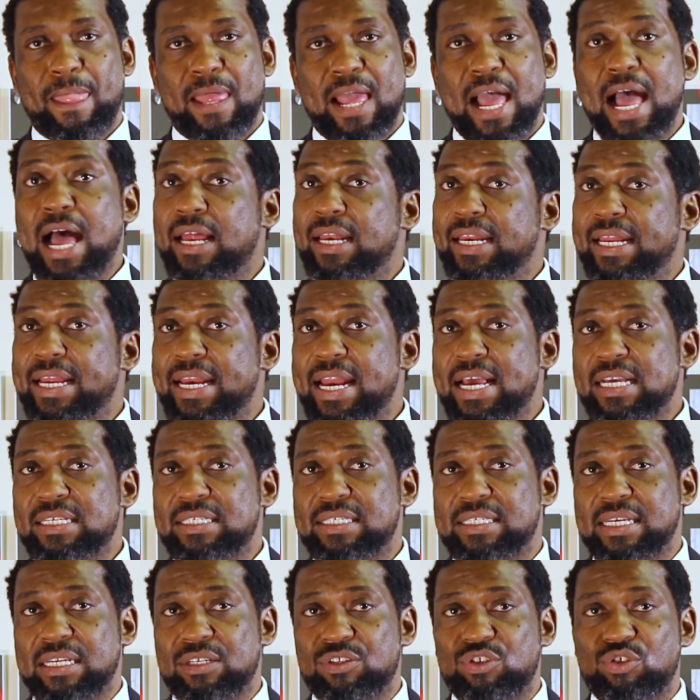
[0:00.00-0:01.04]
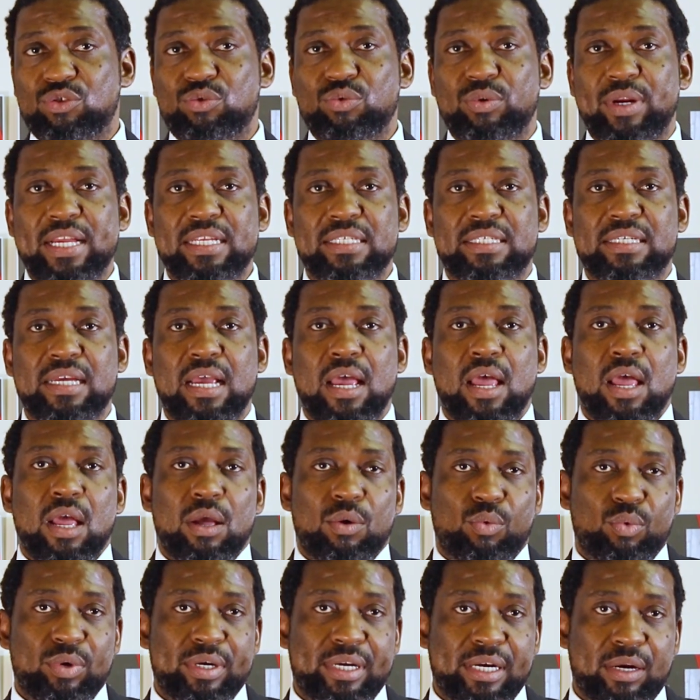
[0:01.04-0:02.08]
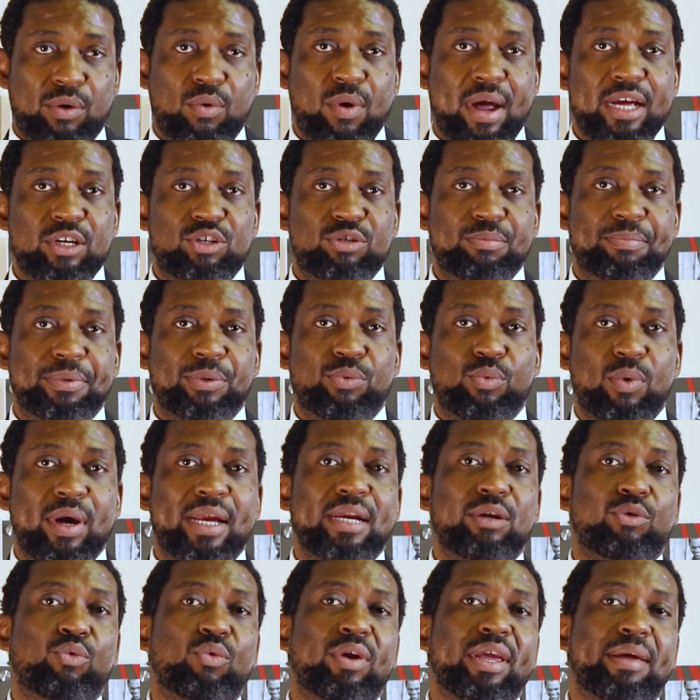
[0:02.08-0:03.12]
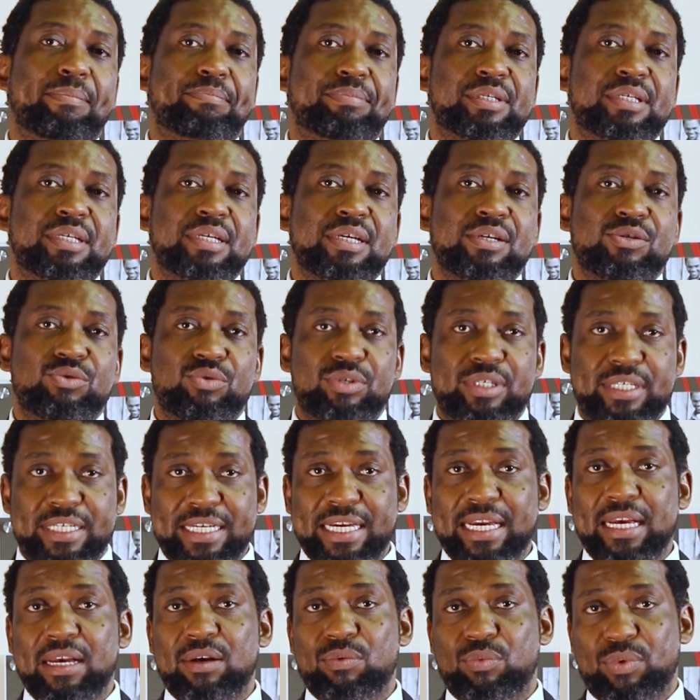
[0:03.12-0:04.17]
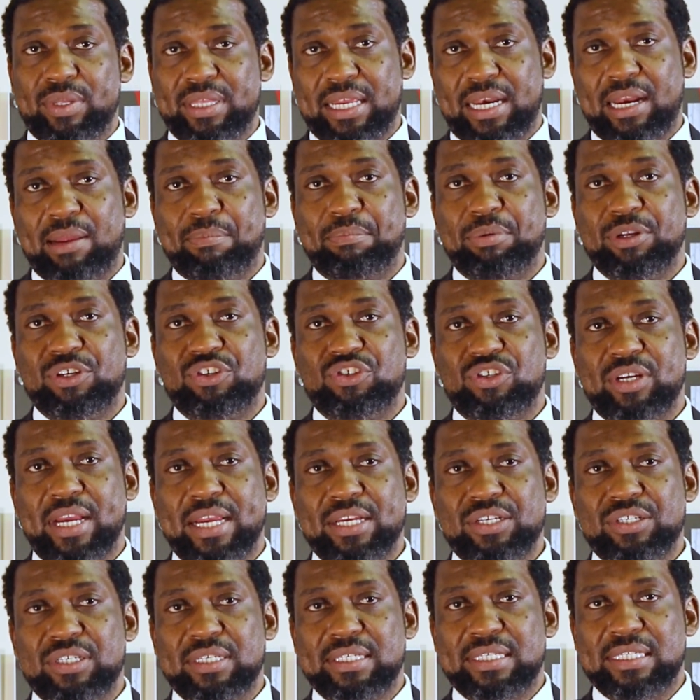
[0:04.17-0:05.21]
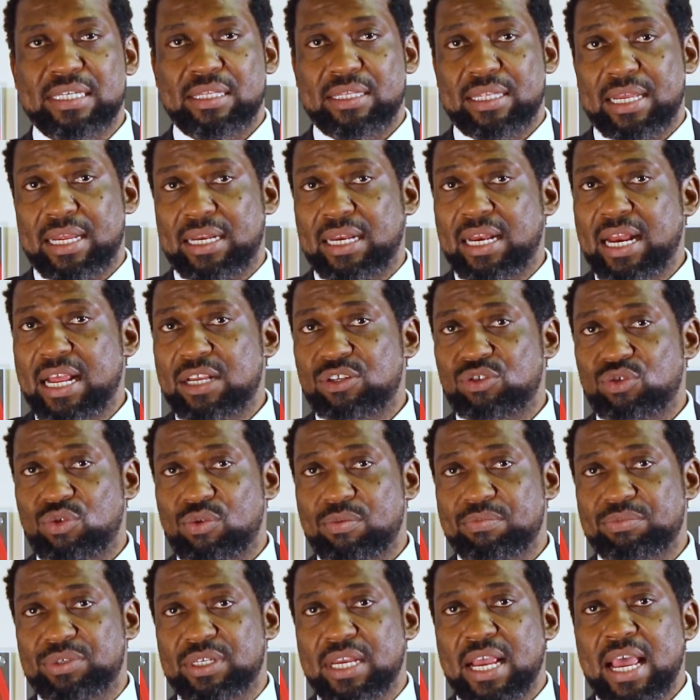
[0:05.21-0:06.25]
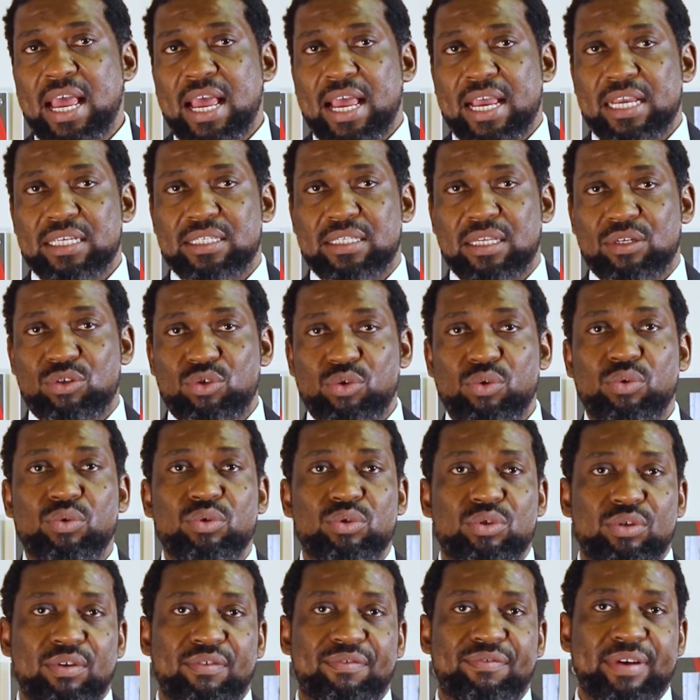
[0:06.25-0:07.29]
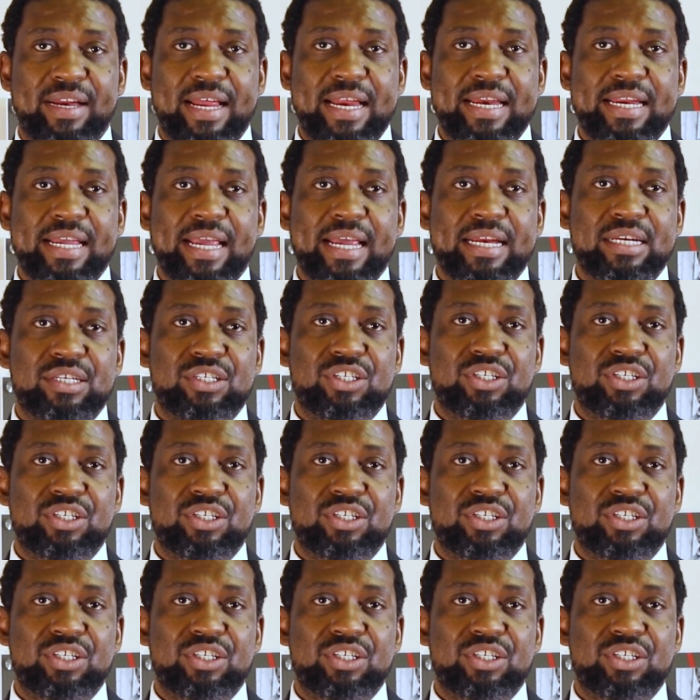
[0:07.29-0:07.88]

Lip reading: Our learners and students will require to be well equipped to deal with the rapid changes in their classrooms, as the tools of learning and